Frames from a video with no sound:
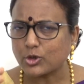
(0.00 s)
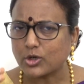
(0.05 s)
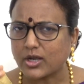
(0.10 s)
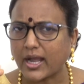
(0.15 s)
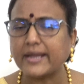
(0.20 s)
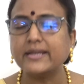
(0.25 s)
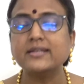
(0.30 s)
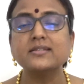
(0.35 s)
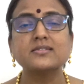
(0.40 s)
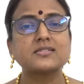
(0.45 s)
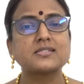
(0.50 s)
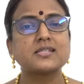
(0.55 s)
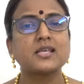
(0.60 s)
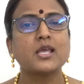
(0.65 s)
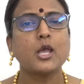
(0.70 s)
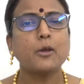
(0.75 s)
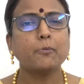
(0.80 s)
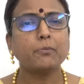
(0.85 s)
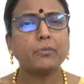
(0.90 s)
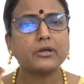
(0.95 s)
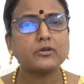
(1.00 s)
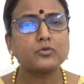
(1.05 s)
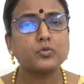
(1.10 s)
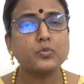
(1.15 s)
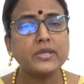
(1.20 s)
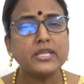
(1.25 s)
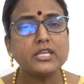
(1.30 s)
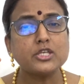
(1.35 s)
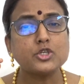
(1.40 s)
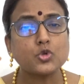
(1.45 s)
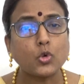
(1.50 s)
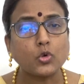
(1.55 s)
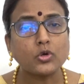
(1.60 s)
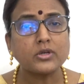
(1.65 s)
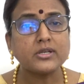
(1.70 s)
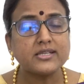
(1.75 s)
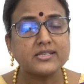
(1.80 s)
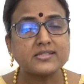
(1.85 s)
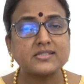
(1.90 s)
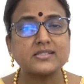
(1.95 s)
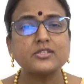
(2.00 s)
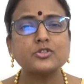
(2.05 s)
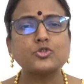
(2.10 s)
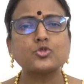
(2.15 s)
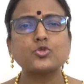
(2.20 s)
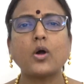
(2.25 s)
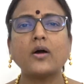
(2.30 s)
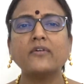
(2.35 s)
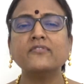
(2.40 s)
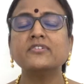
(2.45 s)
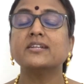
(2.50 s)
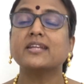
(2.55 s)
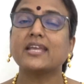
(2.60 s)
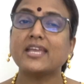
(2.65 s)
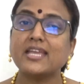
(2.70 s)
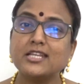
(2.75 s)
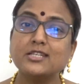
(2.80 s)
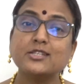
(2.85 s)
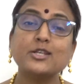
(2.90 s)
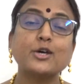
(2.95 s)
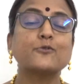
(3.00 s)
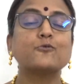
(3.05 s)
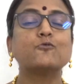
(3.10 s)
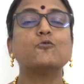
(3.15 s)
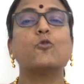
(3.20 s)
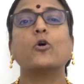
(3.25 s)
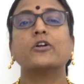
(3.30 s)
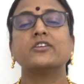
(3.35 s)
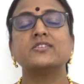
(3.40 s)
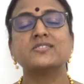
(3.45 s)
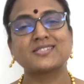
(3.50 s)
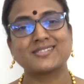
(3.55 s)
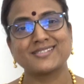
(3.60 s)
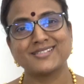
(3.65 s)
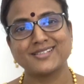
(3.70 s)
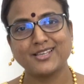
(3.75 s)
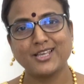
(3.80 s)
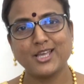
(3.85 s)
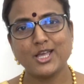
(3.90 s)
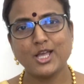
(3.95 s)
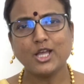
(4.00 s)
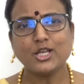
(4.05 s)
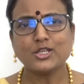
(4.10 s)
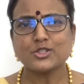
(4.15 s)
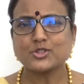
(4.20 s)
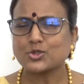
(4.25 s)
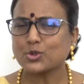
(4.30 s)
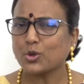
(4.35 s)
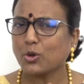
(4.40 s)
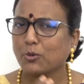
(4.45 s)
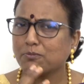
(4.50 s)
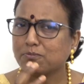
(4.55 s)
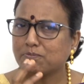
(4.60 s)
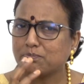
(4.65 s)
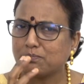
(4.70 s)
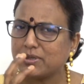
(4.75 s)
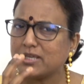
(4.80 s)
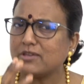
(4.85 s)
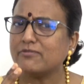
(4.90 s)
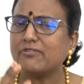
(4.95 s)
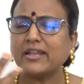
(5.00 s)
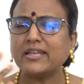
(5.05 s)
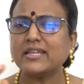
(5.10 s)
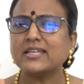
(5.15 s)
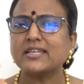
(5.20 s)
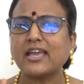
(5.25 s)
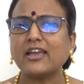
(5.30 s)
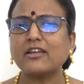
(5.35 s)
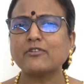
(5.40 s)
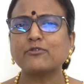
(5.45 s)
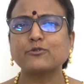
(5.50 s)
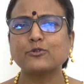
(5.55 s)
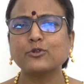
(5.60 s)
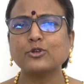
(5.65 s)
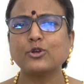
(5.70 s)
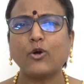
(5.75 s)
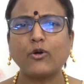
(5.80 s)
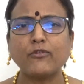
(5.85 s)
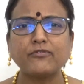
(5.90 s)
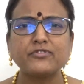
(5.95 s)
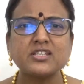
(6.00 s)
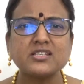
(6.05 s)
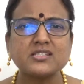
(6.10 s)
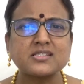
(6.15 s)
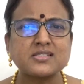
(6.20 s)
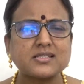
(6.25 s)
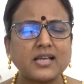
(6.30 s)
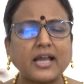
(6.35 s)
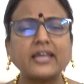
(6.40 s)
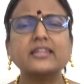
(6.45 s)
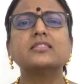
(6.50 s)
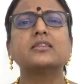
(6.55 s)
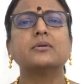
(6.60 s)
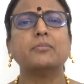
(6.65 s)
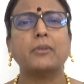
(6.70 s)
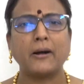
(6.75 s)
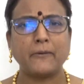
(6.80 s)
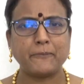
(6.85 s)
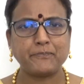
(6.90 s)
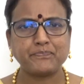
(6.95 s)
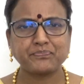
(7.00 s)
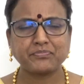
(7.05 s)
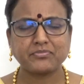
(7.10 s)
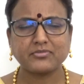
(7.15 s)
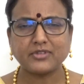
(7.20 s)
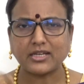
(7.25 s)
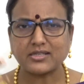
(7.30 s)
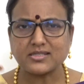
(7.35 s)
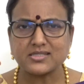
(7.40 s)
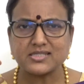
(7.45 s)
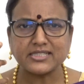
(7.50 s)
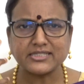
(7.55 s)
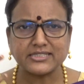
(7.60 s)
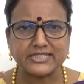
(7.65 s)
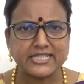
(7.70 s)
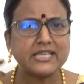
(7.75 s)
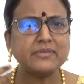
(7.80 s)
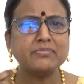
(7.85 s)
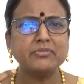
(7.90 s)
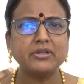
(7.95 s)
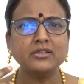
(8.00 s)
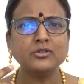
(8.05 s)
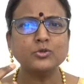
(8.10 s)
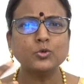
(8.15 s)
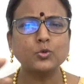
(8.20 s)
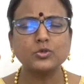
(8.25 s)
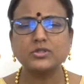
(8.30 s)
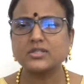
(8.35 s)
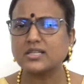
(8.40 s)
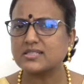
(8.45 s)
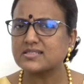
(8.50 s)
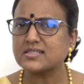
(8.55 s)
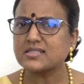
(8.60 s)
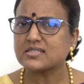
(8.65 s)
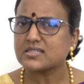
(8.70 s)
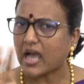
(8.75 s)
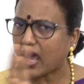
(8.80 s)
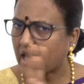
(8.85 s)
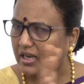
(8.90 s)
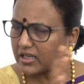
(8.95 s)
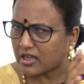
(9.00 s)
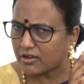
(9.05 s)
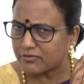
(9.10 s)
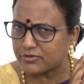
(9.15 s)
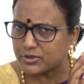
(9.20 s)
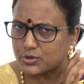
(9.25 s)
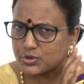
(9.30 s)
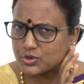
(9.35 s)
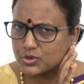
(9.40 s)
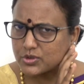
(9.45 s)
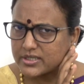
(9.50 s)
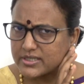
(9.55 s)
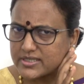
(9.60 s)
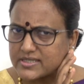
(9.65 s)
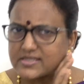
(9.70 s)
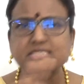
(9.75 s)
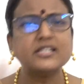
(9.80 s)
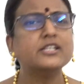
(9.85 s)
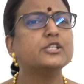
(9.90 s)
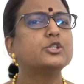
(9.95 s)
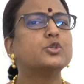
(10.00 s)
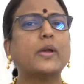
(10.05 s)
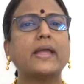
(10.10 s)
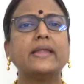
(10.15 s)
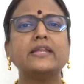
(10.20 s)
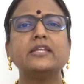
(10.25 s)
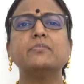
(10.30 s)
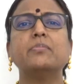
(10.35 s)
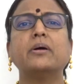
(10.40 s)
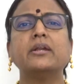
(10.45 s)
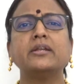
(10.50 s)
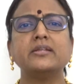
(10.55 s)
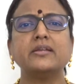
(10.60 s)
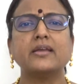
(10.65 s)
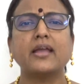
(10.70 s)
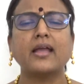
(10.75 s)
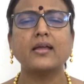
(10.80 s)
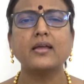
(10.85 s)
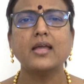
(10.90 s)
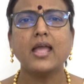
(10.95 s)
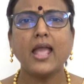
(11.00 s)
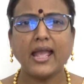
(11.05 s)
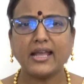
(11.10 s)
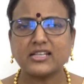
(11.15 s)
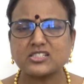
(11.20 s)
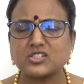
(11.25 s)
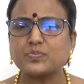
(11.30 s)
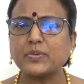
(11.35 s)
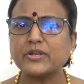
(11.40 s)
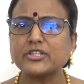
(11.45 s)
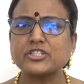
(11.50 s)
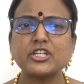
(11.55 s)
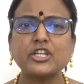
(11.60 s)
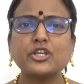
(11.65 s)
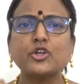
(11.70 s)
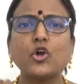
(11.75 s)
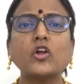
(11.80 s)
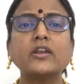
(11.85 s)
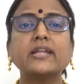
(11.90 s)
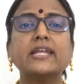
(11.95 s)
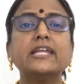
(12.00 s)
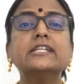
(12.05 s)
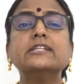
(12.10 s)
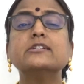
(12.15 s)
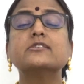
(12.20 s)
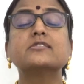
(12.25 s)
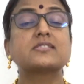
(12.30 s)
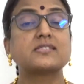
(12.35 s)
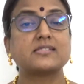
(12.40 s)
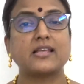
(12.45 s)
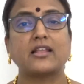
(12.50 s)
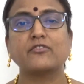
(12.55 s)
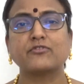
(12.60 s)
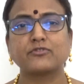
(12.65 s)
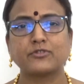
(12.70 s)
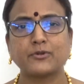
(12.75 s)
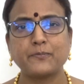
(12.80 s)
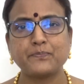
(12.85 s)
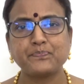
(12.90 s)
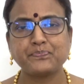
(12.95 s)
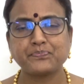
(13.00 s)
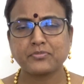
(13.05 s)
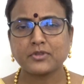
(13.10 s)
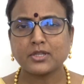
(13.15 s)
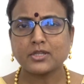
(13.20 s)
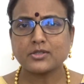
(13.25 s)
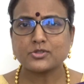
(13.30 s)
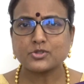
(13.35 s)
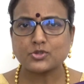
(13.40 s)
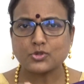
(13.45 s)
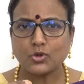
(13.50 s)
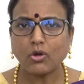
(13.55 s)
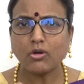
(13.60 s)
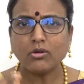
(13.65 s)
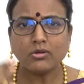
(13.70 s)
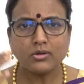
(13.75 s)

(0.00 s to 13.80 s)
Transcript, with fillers: guidance, but we don't listen to our inner voice. So be very careful of this Kaitabha. That is the demon who doesn't allow you to listen to anybody, especially your inner self. So,